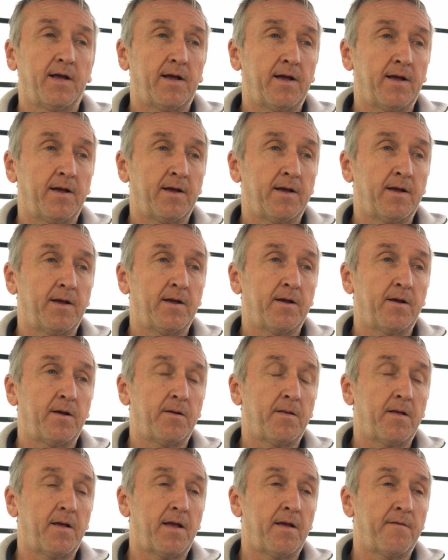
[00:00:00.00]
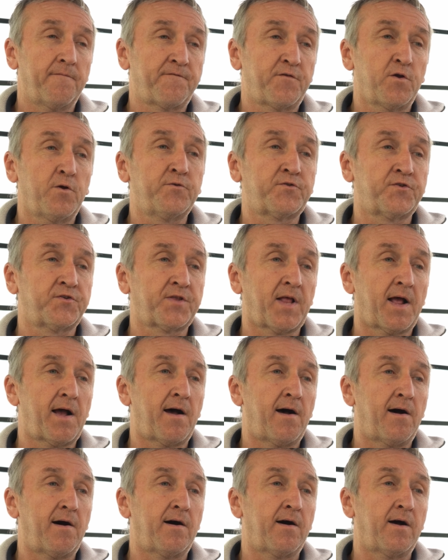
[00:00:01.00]
uh, fuses that
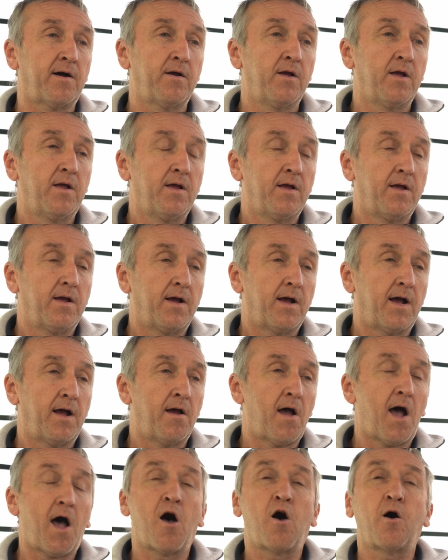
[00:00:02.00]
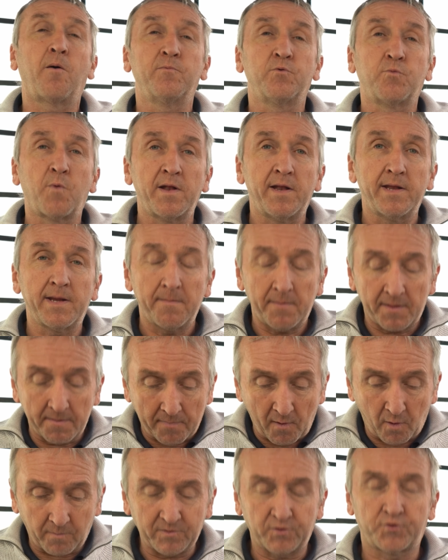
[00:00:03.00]
are uh, armed when the, the,
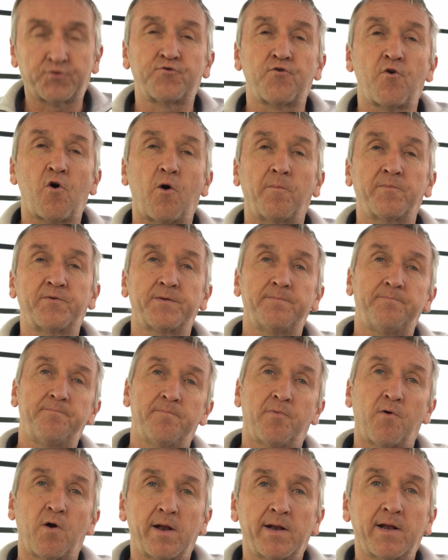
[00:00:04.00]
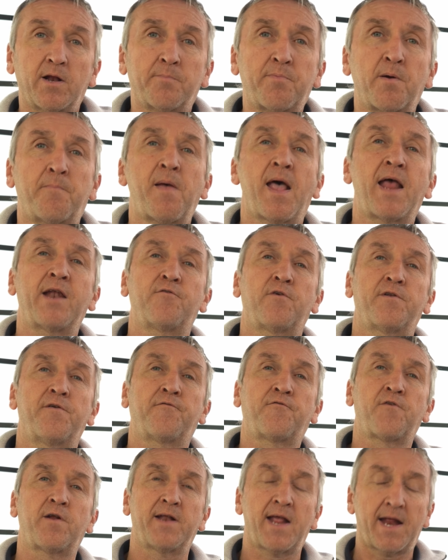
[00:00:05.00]
bomb is dropped by a little propeller on the
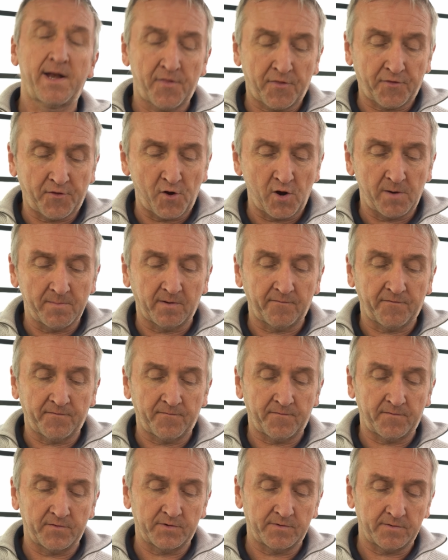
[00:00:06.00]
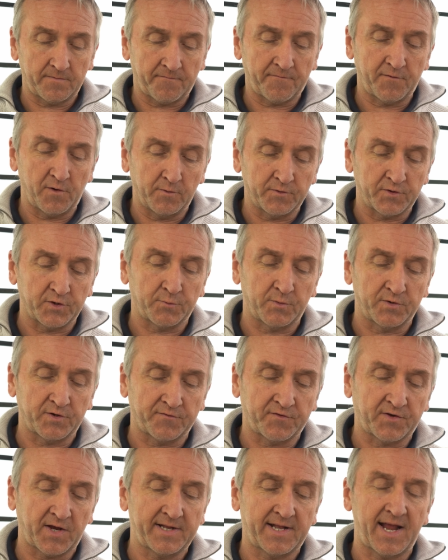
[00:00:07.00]
front. They had thermal fuses, which I've
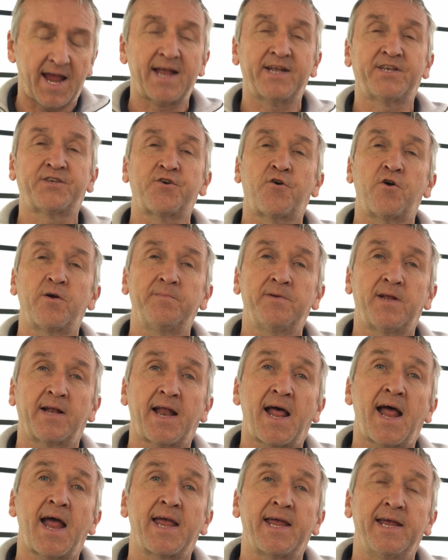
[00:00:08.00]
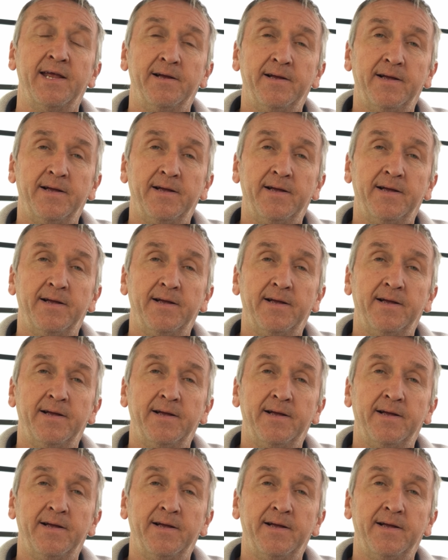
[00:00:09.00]
said they had time delay.